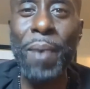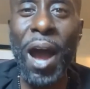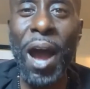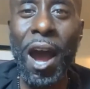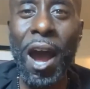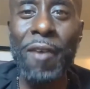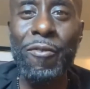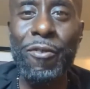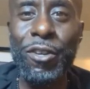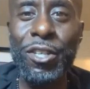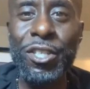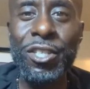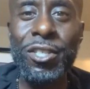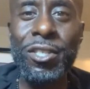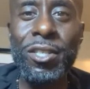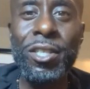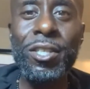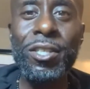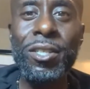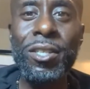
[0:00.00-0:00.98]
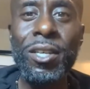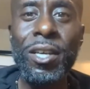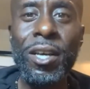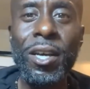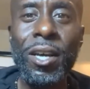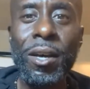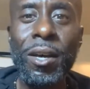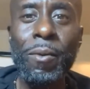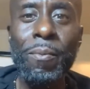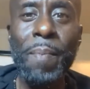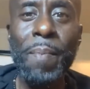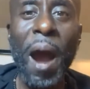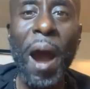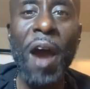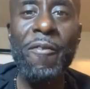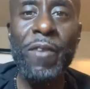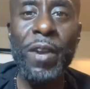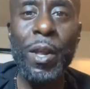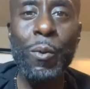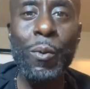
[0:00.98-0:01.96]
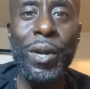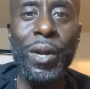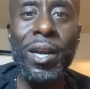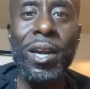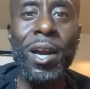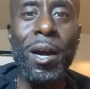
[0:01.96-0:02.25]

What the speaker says: poverty when it